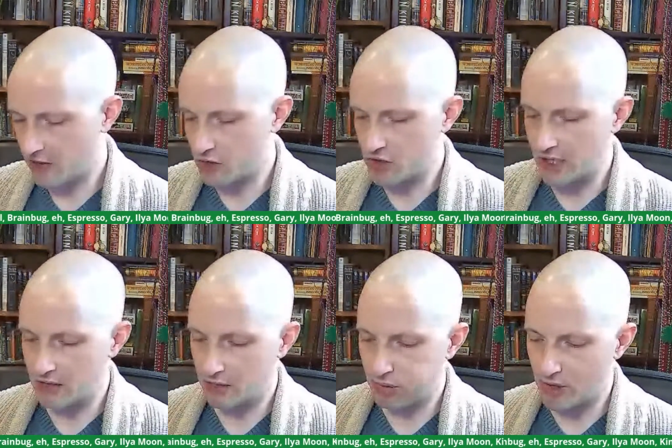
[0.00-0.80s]
and to
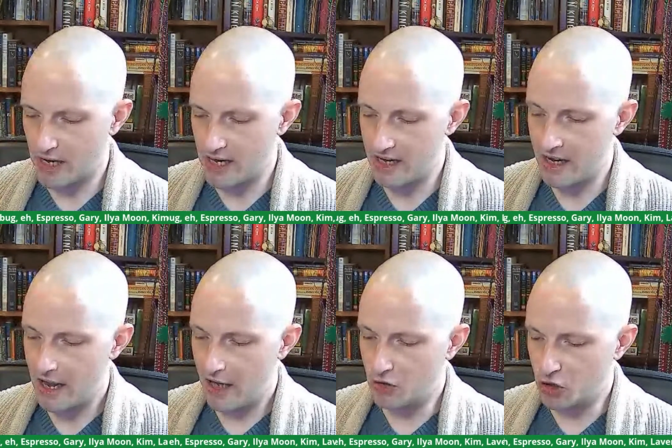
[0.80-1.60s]
take the prey,
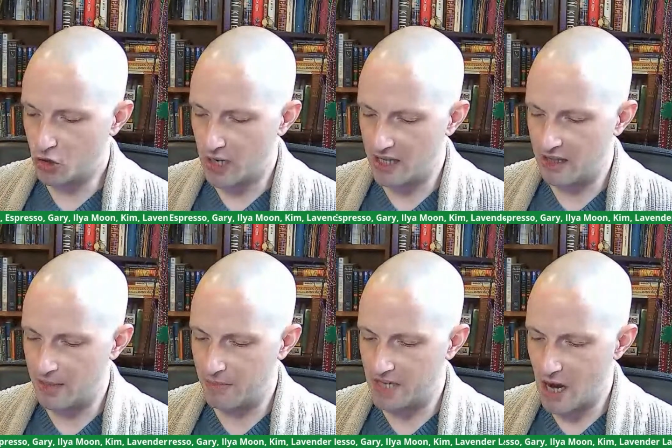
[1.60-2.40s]
and to tread
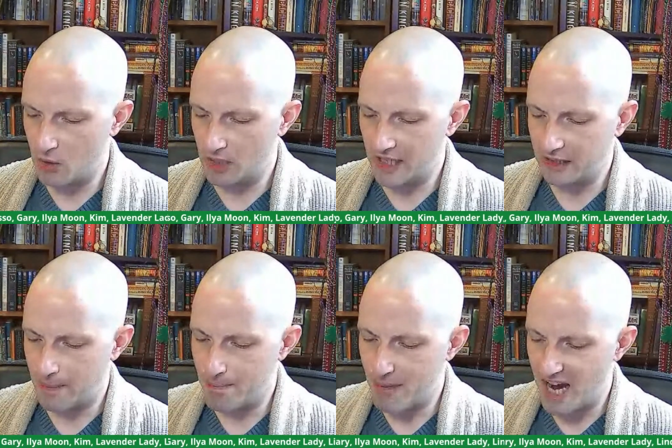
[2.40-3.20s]
them down like
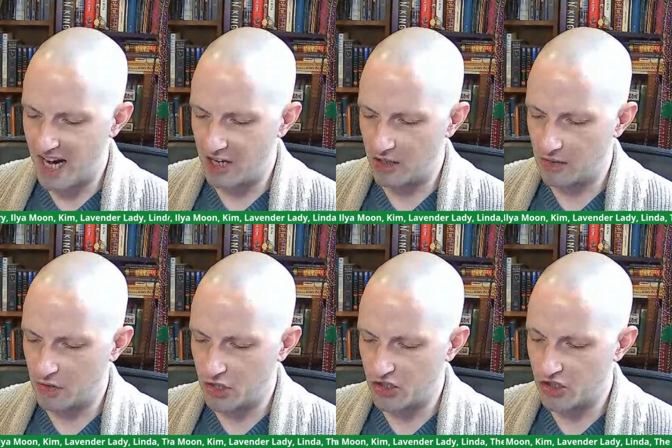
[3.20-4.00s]
the mire
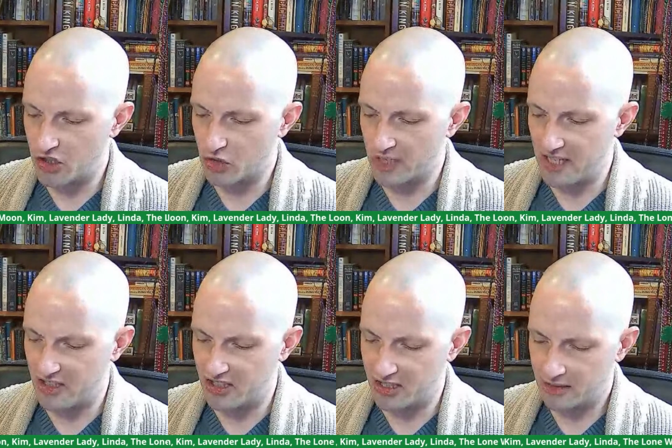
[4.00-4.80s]
of the
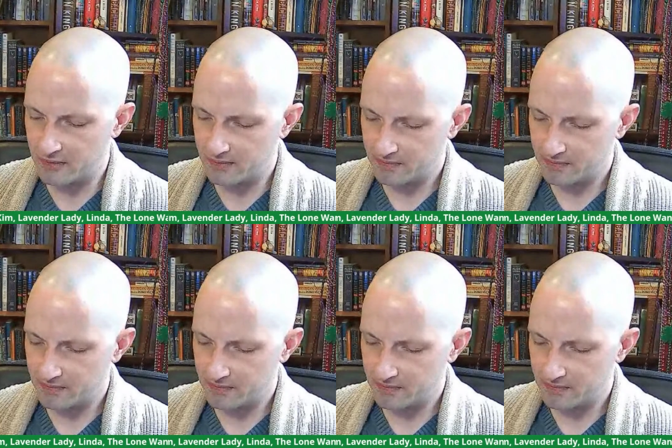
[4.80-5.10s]
streets.